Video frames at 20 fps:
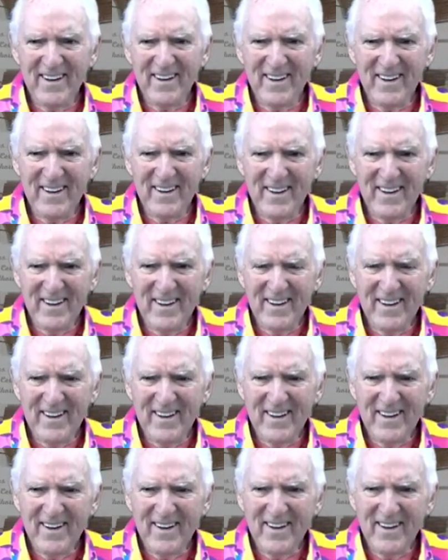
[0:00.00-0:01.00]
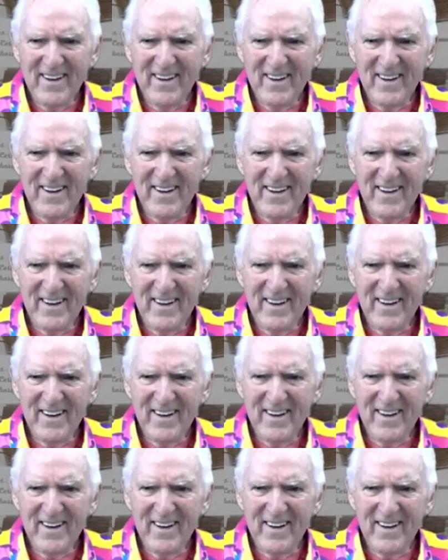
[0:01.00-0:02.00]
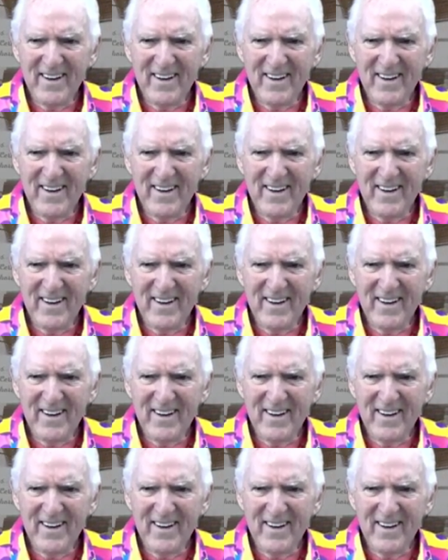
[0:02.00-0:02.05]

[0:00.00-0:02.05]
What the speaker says: [no speech]